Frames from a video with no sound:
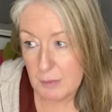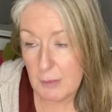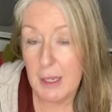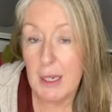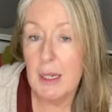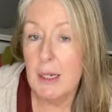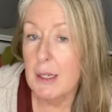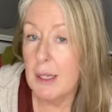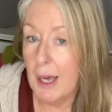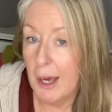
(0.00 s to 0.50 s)

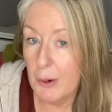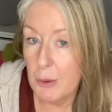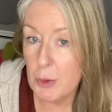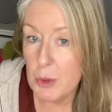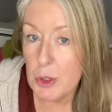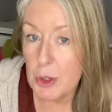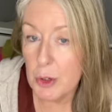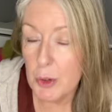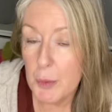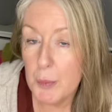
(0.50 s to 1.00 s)

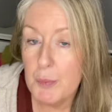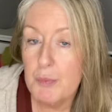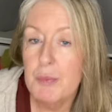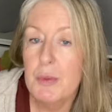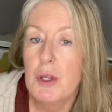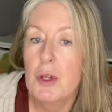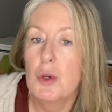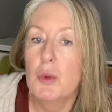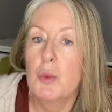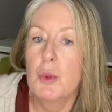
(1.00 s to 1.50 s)
encounter
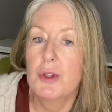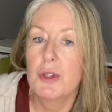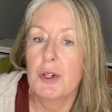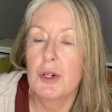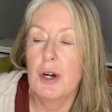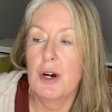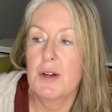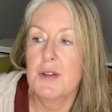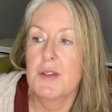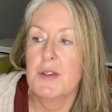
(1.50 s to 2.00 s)
with a
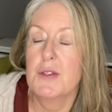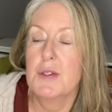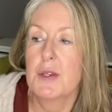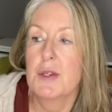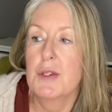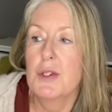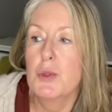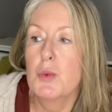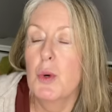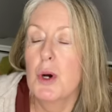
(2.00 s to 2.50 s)

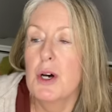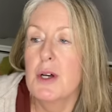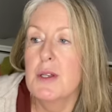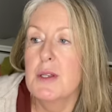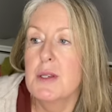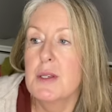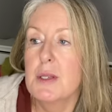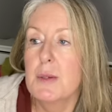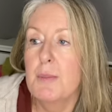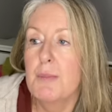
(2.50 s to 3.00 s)
narcissist
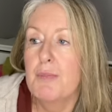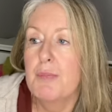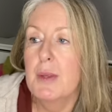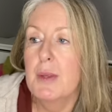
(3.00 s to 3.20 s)
was